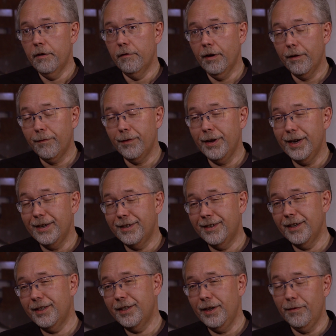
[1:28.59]
roughly
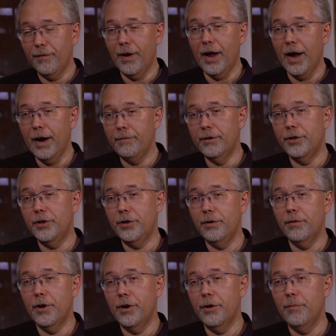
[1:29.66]
65 to
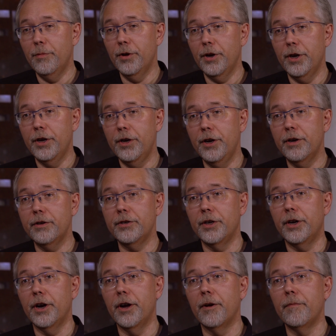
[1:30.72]
200 million years
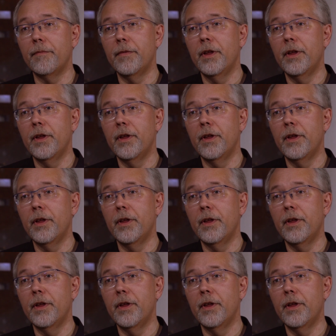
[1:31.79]
ago.